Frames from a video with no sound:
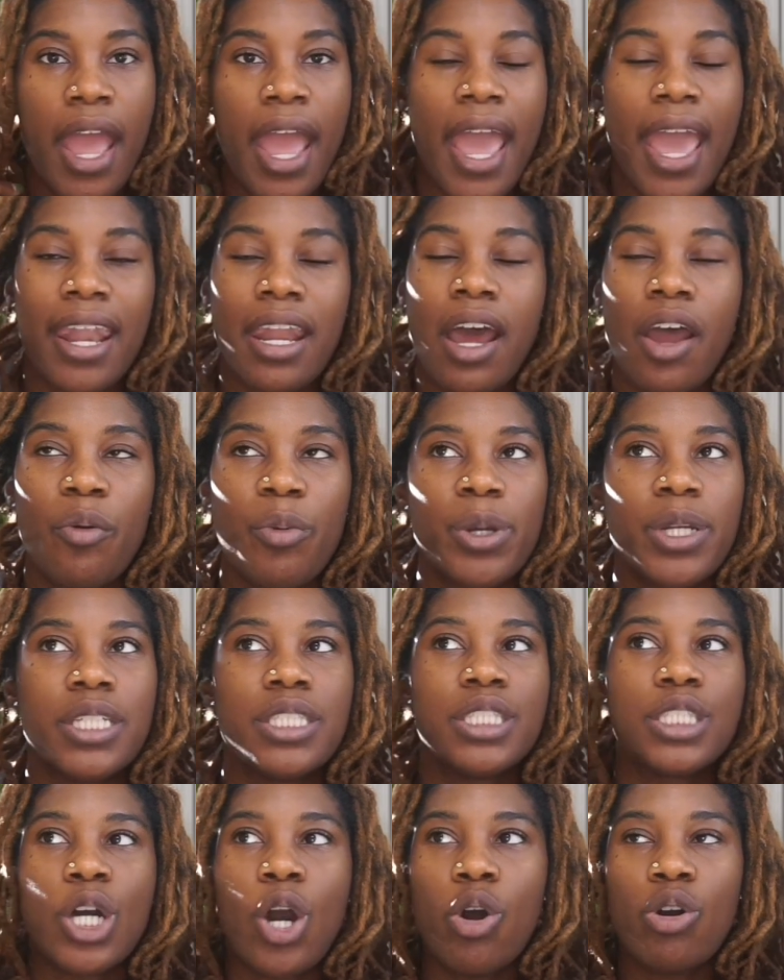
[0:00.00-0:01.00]
And I
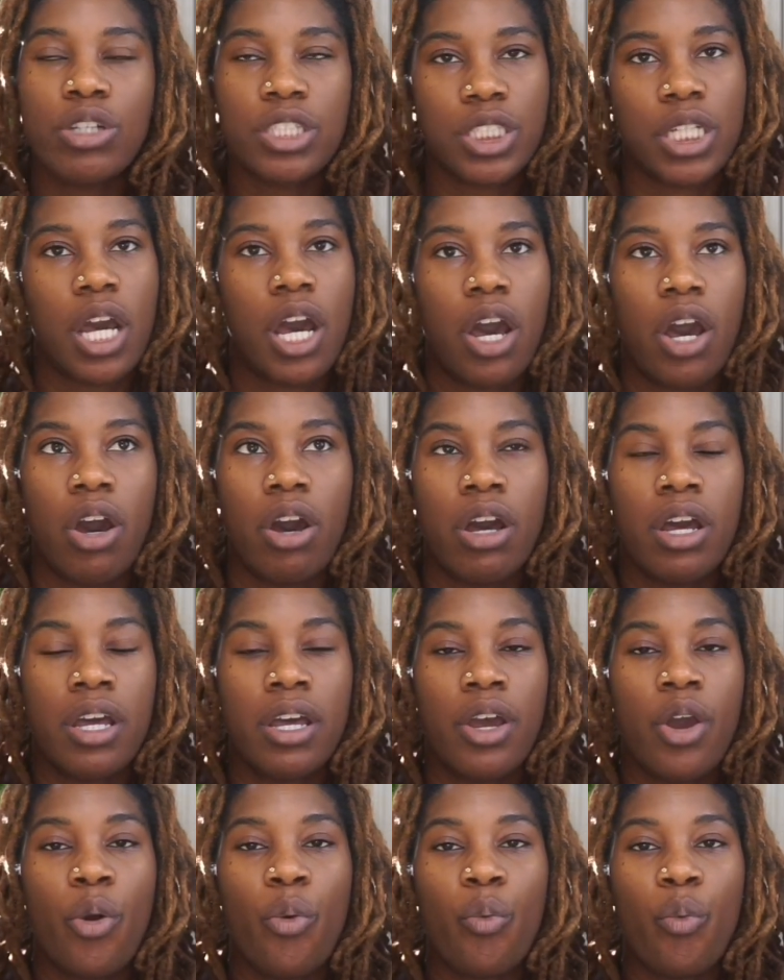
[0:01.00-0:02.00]
already told y'all,
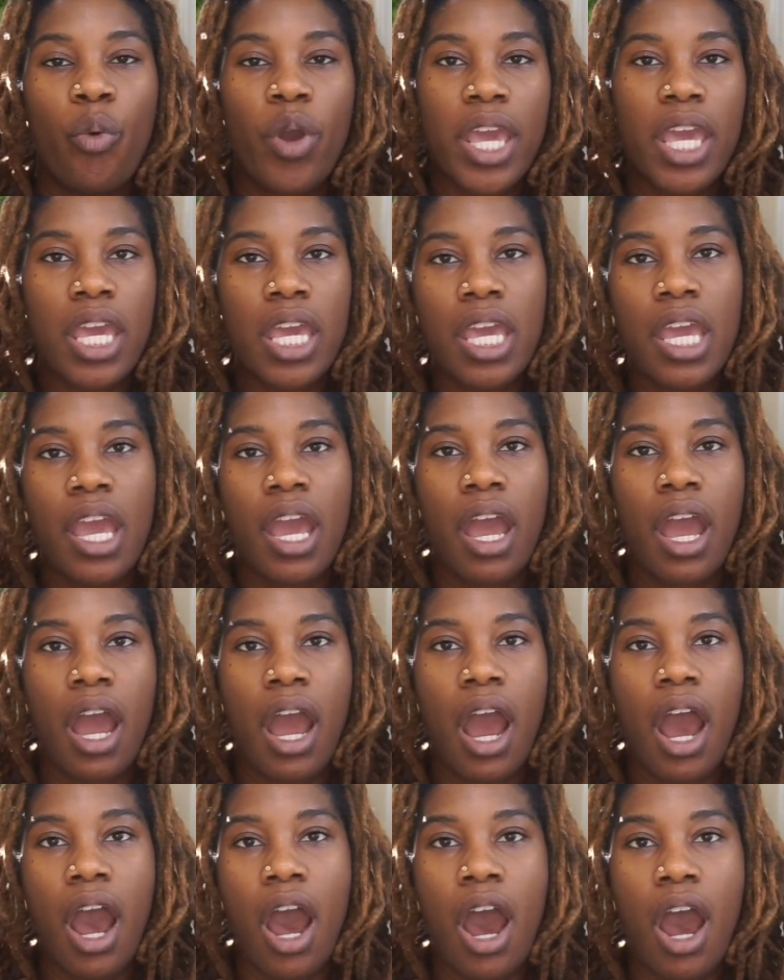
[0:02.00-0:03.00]
we
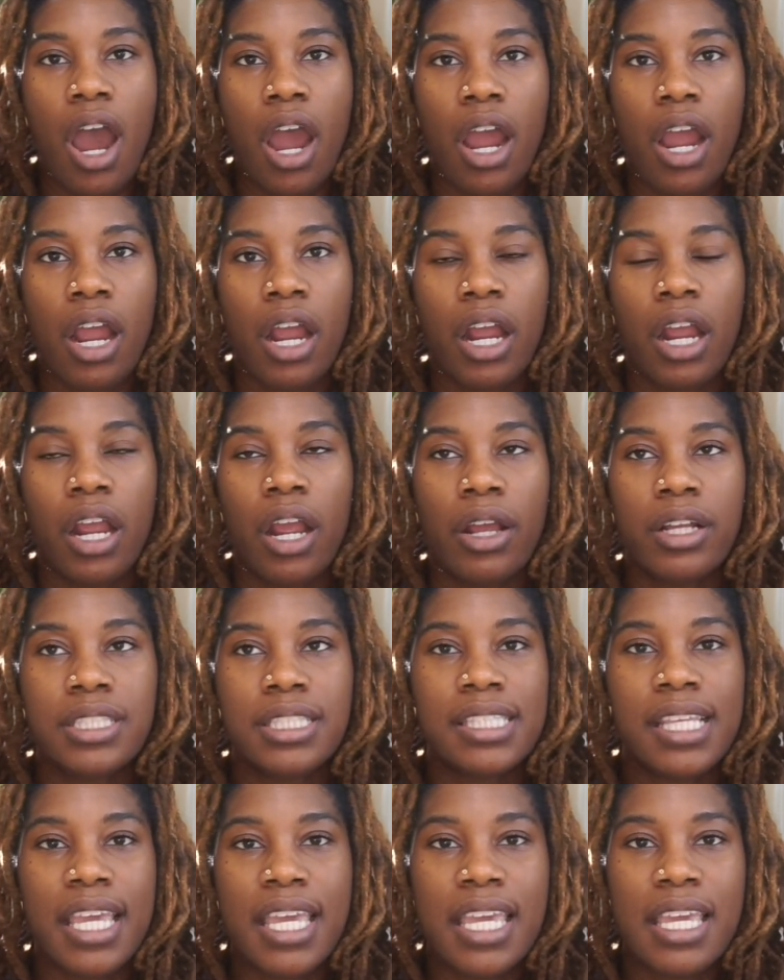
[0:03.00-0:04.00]
are
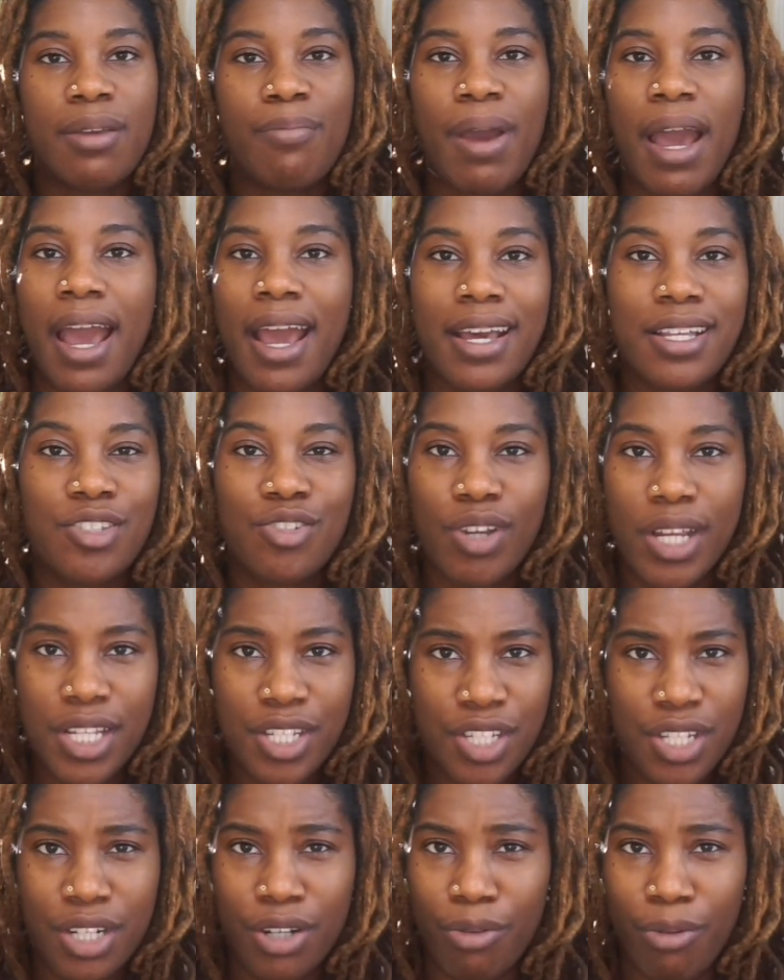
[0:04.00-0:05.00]
team
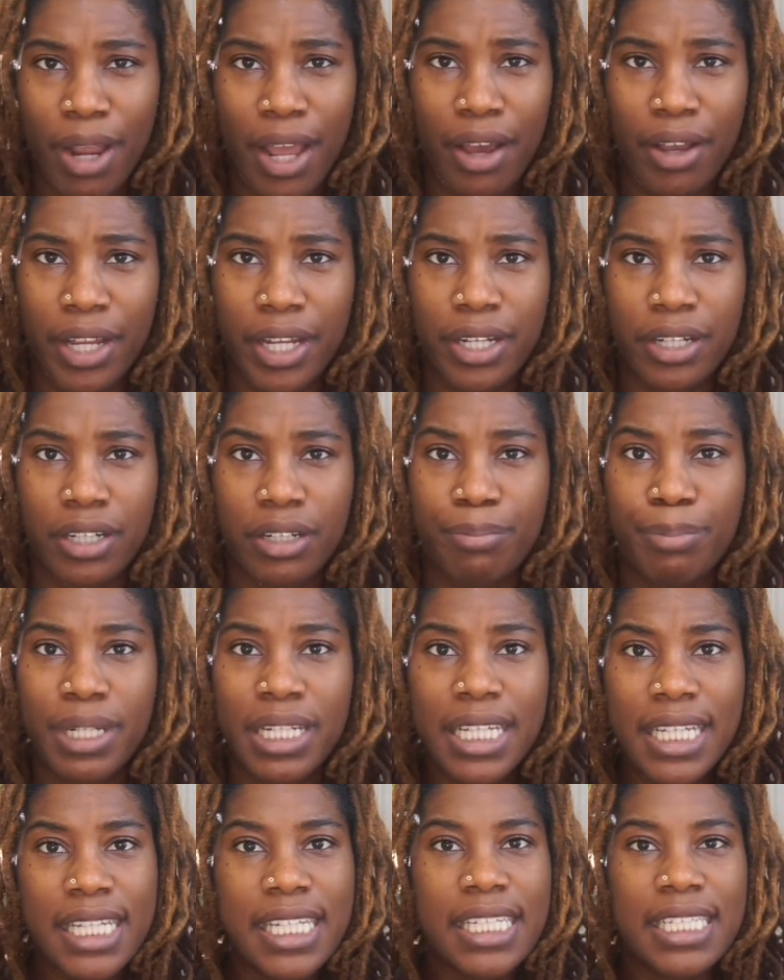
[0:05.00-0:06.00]
hydration around here.
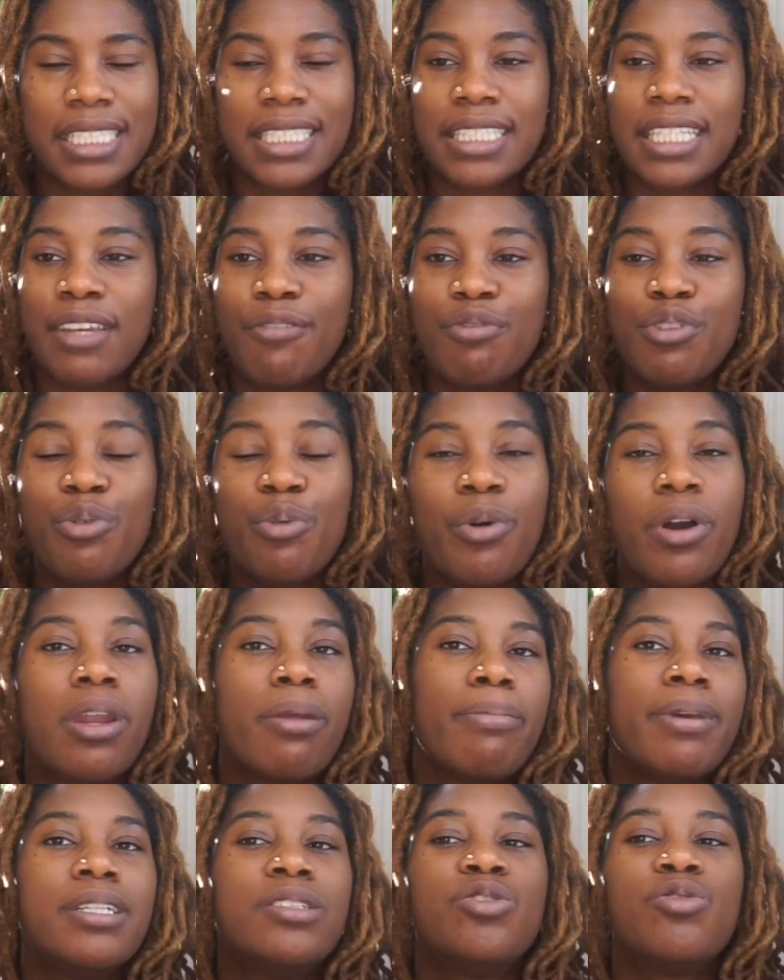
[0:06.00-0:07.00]
Please, if you want
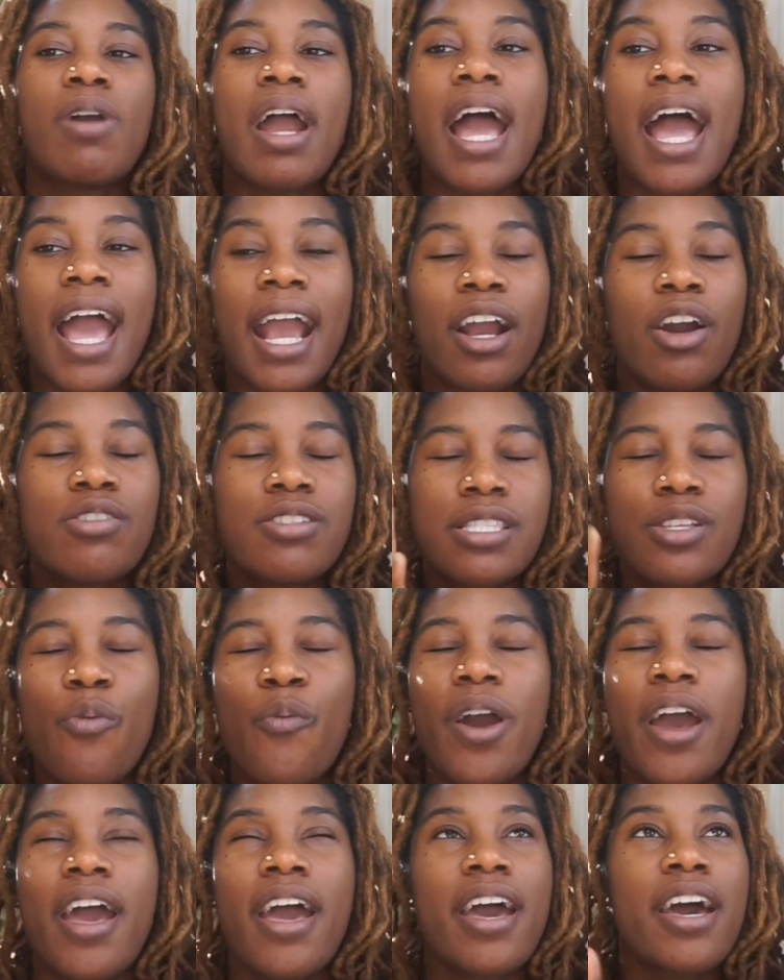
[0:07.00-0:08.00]
to be dry, go
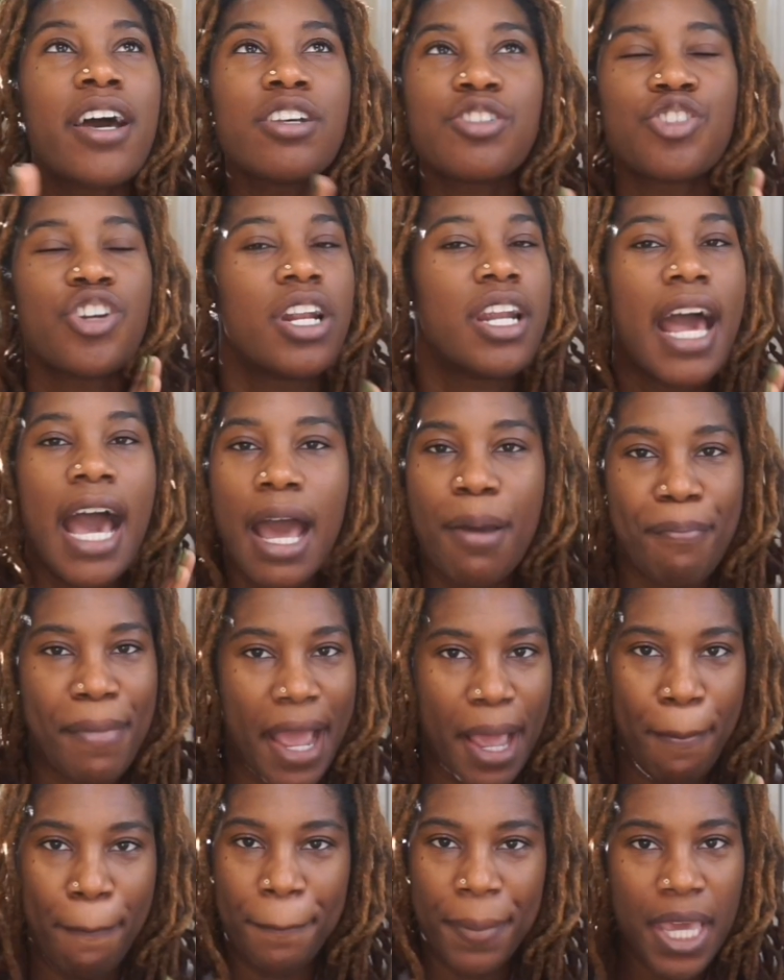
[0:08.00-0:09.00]
somewhere else. You're not
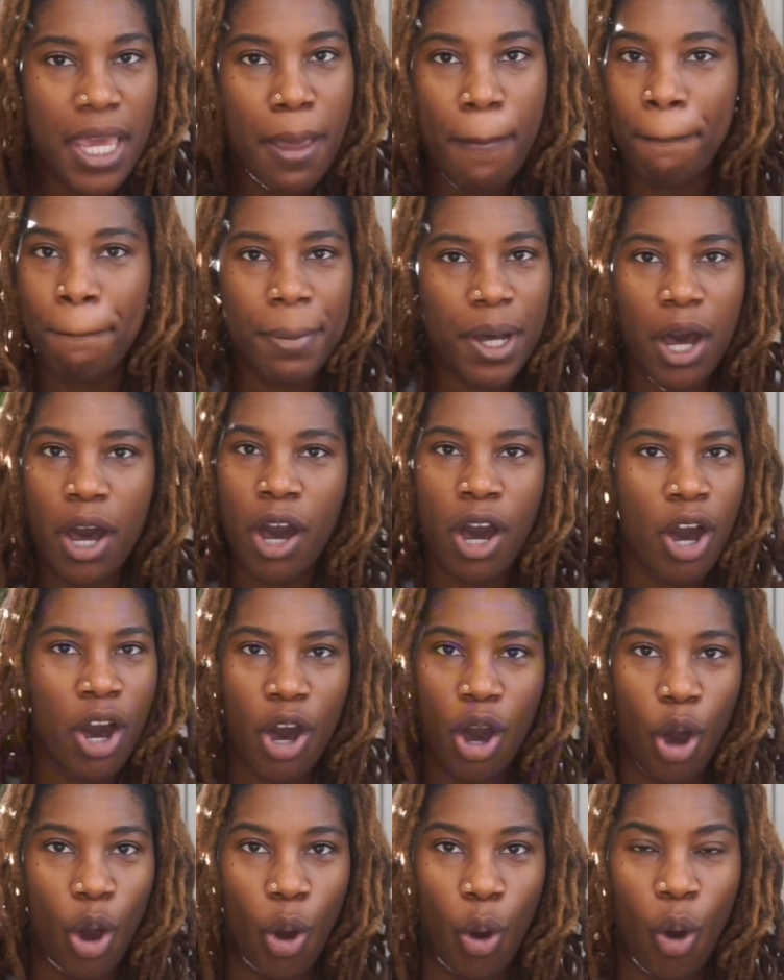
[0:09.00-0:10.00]
my
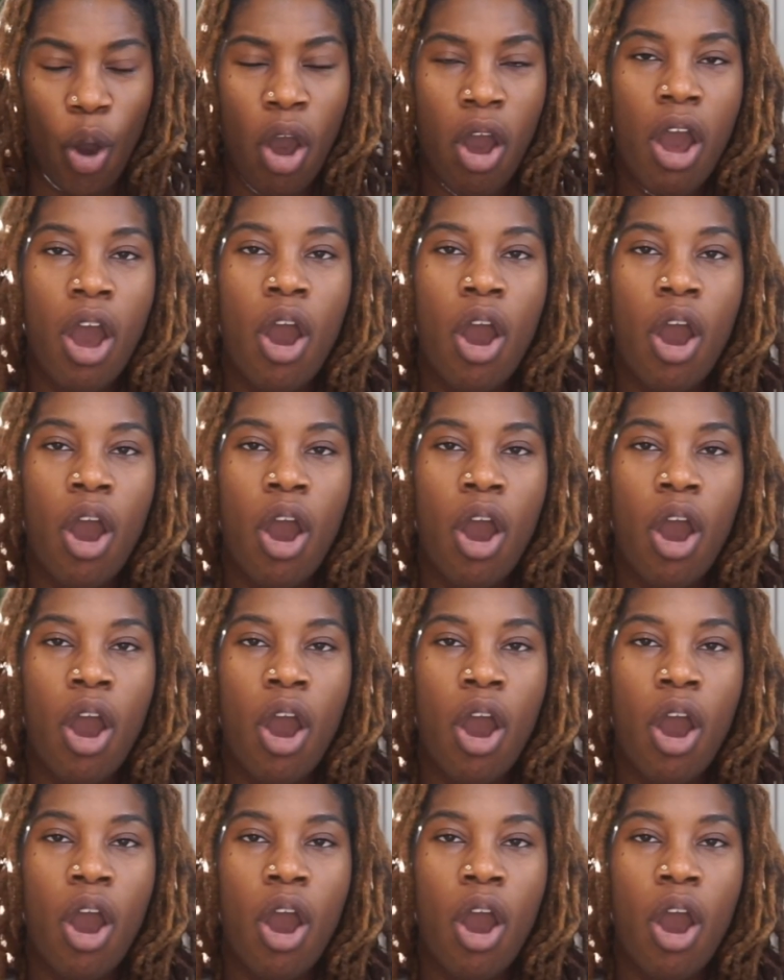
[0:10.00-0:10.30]
people.